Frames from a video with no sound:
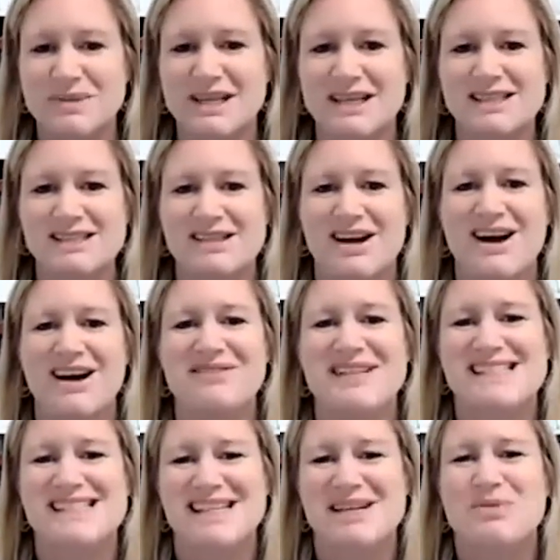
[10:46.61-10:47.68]
because
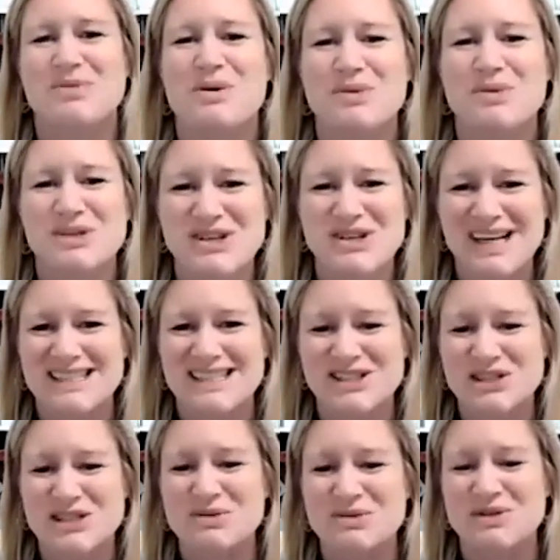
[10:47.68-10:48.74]
obviously what we're trying to
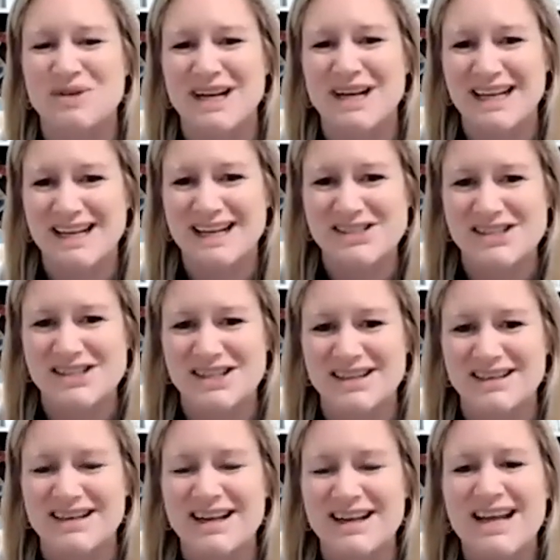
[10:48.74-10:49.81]
do with
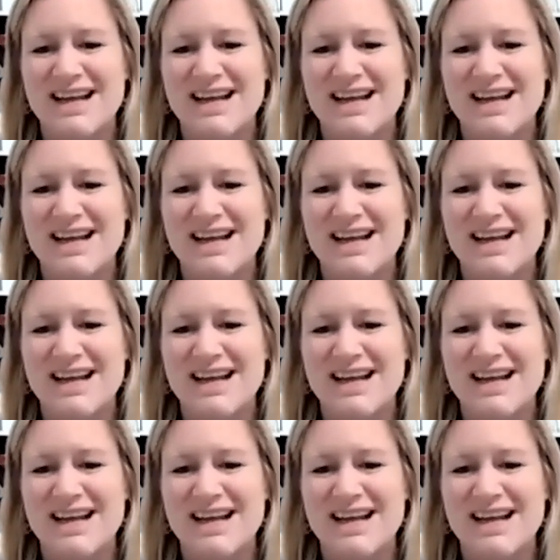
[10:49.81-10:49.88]
radiation